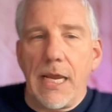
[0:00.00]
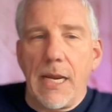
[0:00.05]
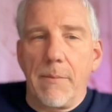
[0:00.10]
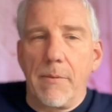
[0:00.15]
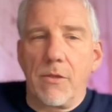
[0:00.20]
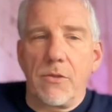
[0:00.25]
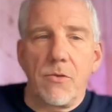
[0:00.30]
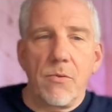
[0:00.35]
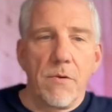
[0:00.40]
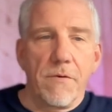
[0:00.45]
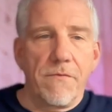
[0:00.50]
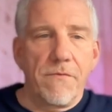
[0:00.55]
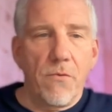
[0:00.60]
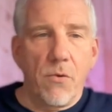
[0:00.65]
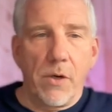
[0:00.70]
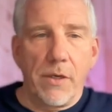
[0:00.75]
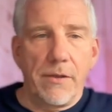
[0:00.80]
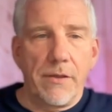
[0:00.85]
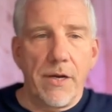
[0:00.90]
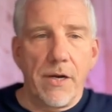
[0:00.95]
able to
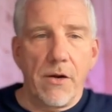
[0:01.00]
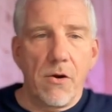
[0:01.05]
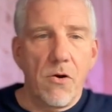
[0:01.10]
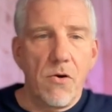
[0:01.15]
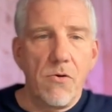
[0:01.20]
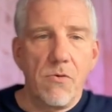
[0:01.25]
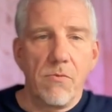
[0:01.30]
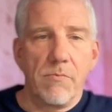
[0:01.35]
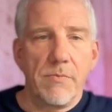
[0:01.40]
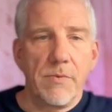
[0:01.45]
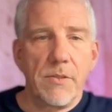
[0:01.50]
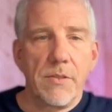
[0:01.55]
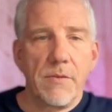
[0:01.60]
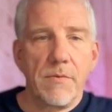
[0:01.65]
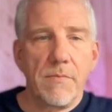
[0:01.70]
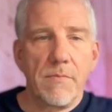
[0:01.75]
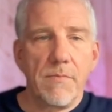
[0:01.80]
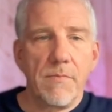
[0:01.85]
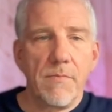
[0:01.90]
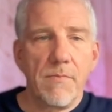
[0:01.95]
afford their homes.
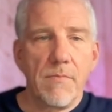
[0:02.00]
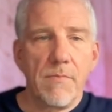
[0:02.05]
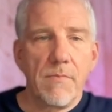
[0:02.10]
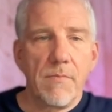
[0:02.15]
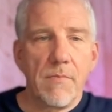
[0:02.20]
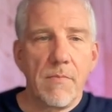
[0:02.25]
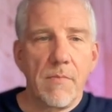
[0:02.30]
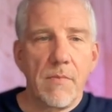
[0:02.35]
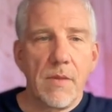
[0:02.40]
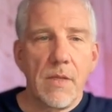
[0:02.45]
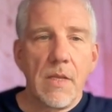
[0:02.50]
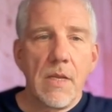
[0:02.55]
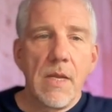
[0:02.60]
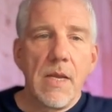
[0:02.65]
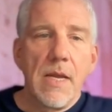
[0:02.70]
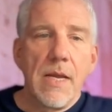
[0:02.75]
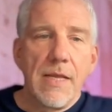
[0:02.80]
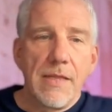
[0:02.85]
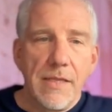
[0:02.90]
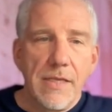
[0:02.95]

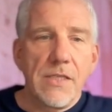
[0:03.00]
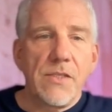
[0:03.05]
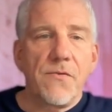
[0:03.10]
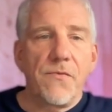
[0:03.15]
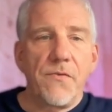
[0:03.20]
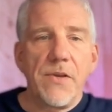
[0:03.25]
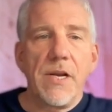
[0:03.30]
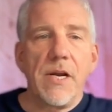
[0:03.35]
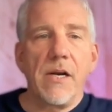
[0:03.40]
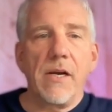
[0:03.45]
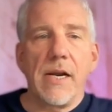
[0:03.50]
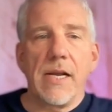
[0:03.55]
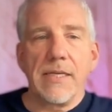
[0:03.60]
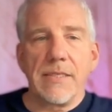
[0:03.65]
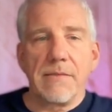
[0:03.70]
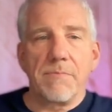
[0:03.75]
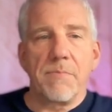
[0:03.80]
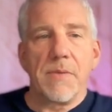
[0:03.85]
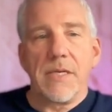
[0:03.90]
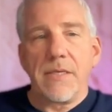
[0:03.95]
This fear
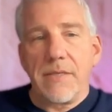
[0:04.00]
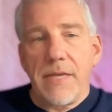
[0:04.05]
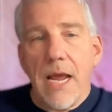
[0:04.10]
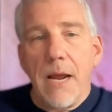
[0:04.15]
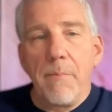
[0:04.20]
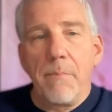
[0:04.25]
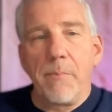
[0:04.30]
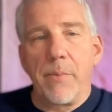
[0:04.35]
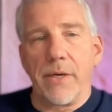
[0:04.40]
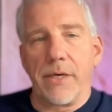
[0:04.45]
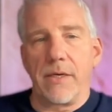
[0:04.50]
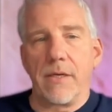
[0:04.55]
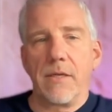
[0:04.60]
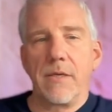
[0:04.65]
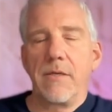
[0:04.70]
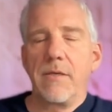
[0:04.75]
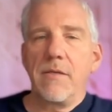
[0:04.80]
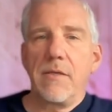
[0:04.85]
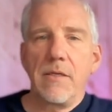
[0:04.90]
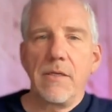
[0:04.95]
has been tempered
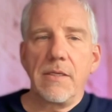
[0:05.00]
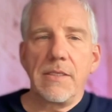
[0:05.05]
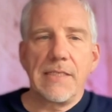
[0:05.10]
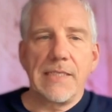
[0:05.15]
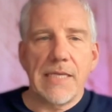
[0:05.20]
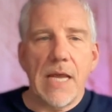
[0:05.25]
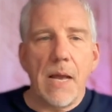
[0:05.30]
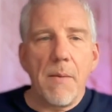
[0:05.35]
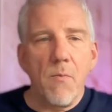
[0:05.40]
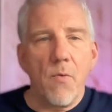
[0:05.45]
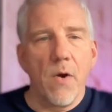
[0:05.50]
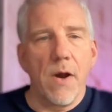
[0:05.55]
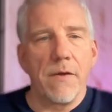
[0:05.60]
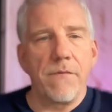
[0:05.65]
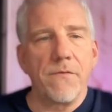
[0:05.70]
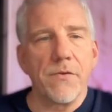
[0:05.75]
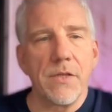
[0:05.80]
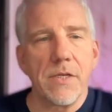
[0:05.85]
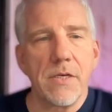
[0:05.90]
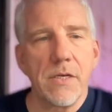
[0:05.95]

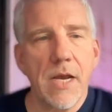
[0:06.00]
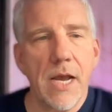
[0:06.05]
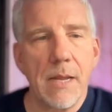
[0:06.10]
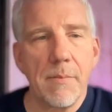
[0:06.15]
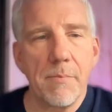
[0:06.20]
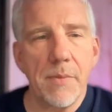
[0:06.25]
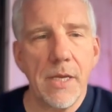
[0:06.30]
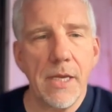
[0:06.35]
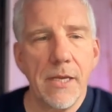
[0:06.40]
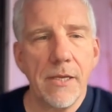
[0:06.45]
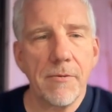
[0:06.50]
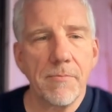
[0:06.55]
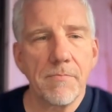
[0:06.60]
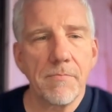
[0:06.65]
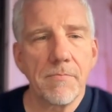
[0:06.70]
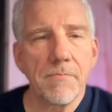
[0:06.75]
somewhat for the time being.